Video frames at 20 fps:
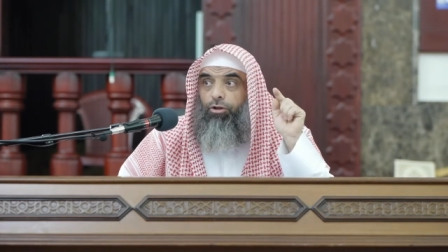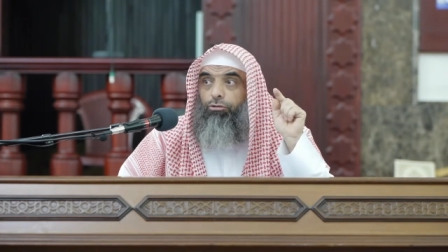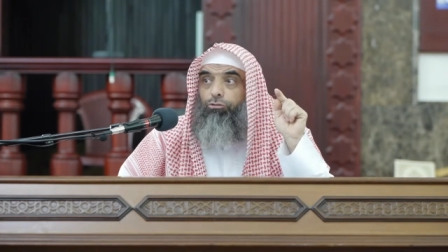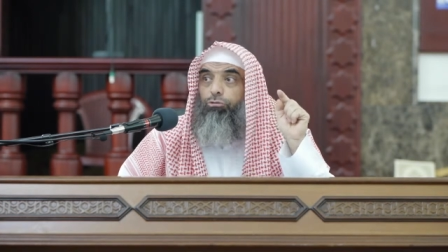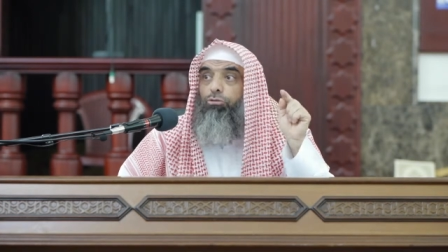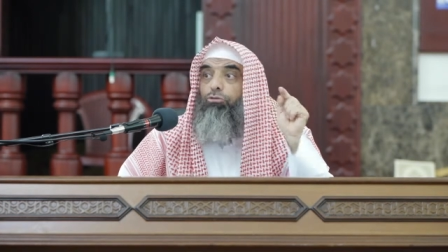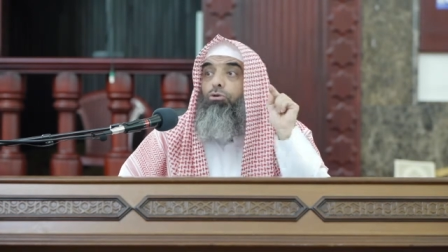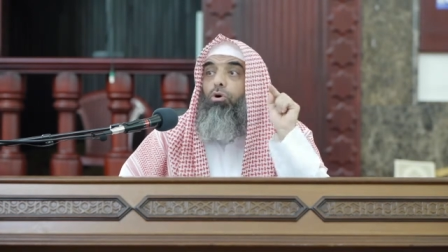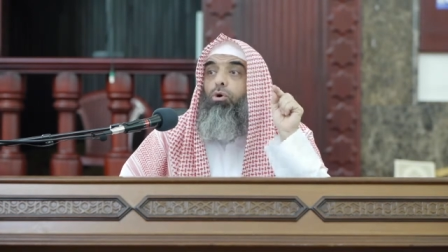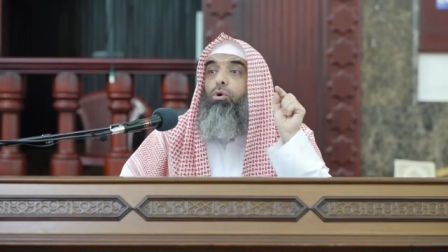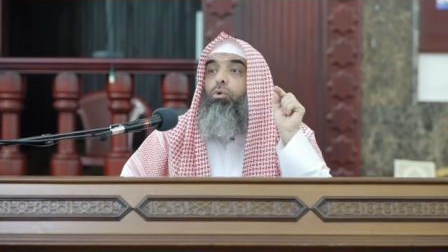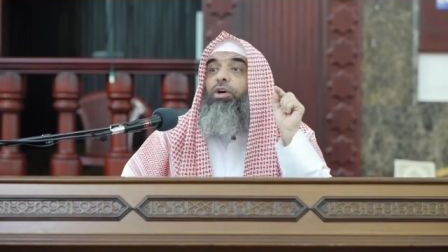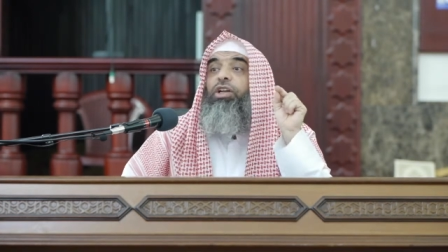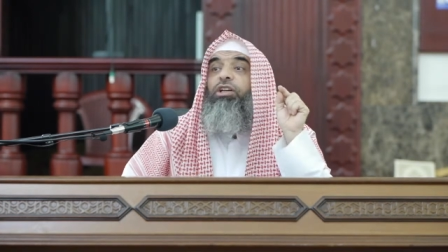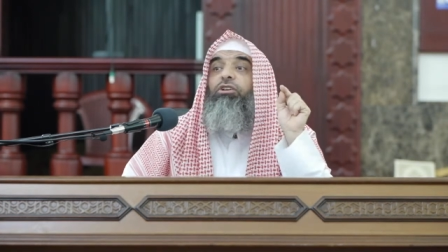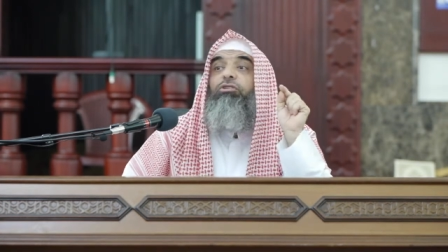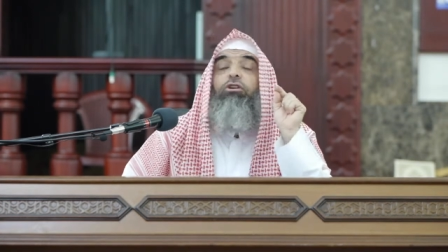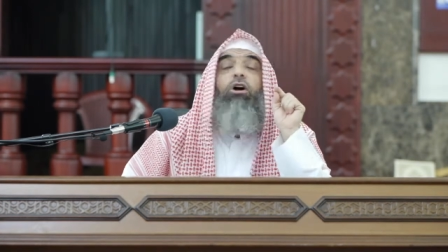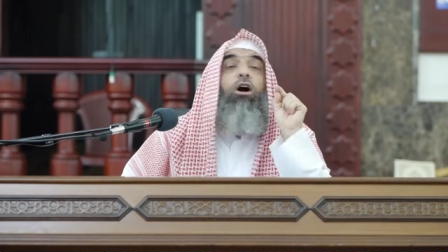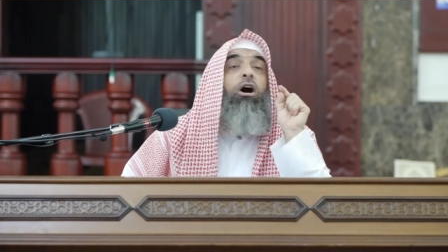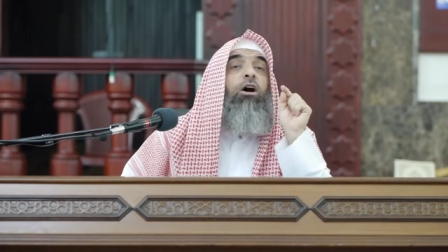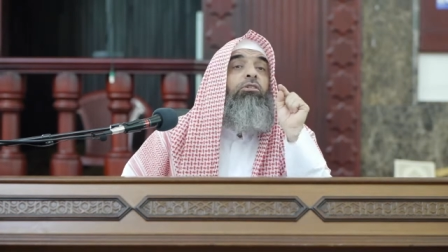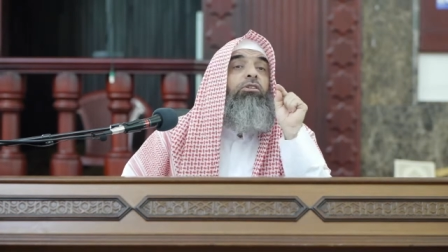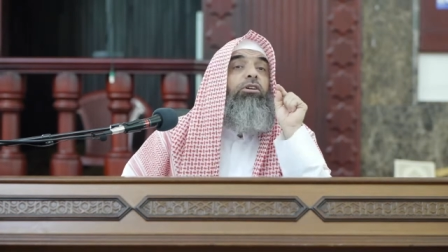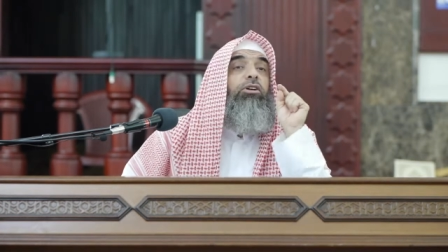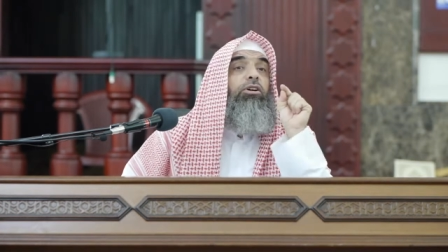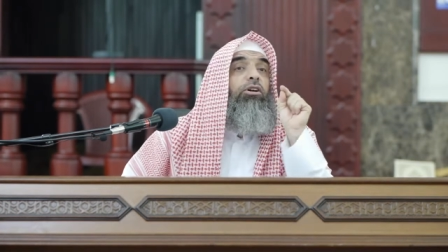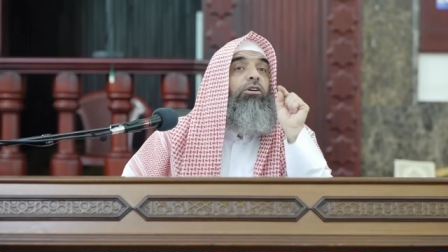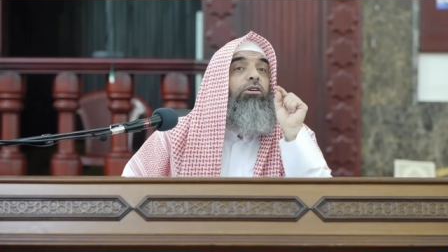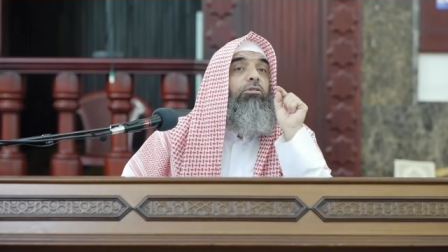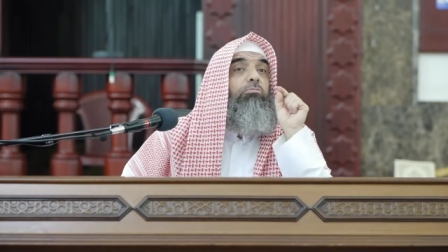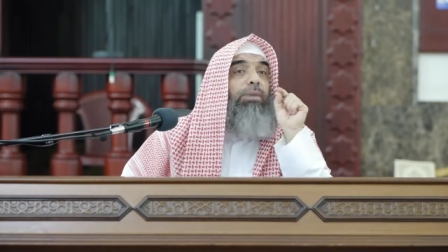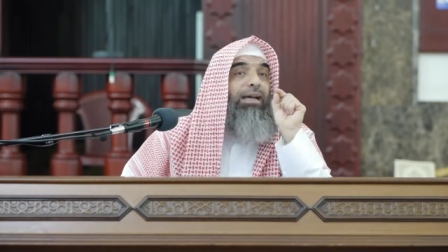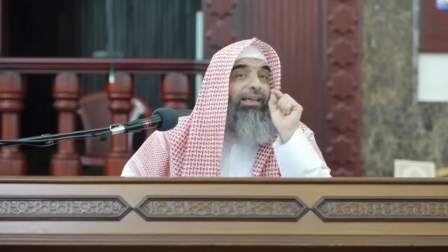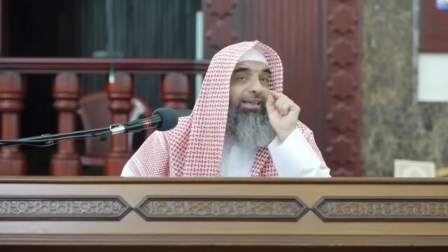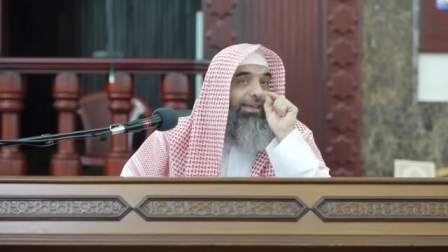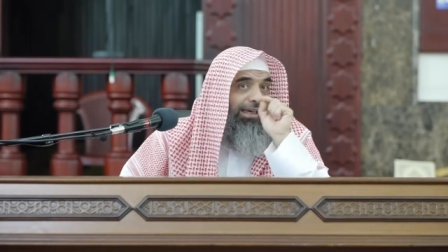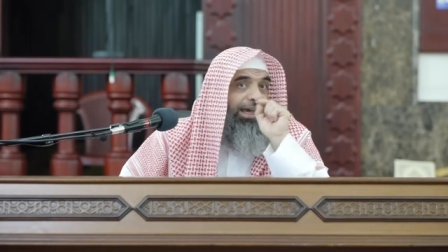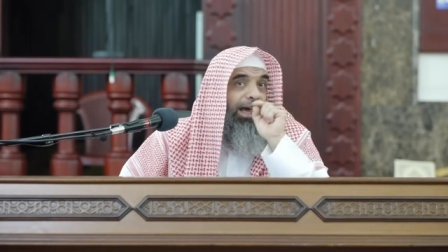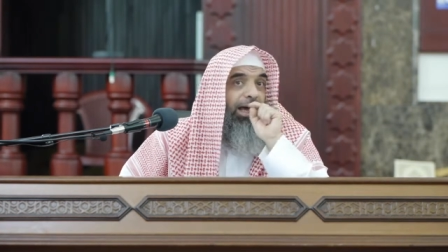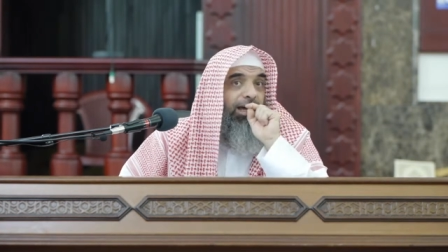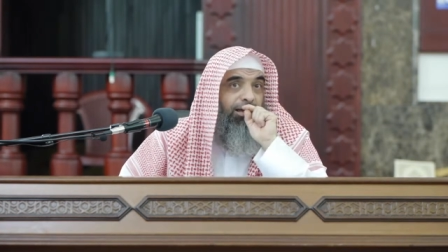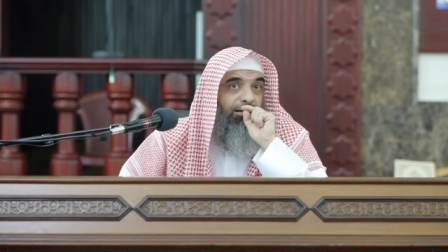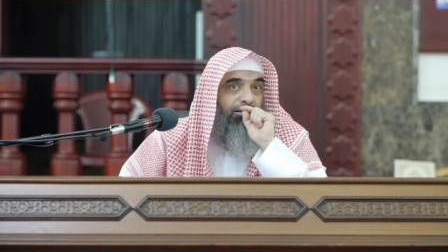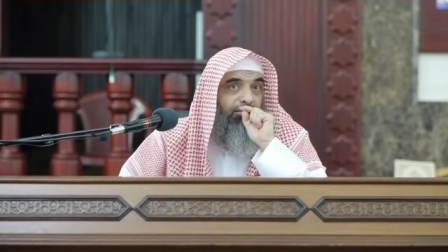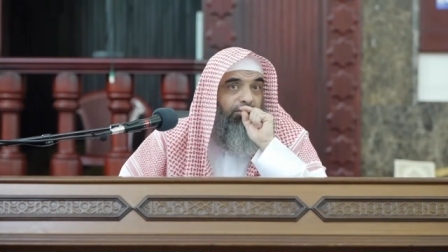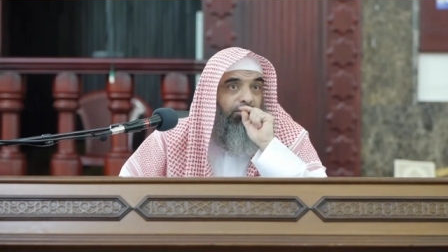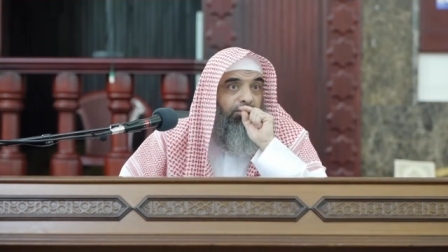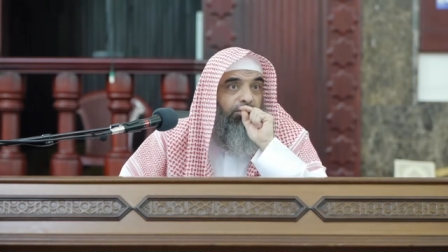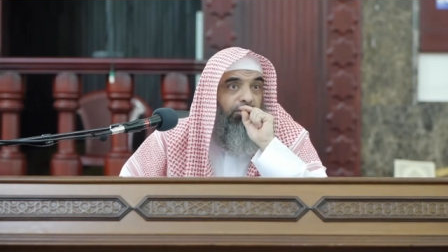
to go and conquer Mecca,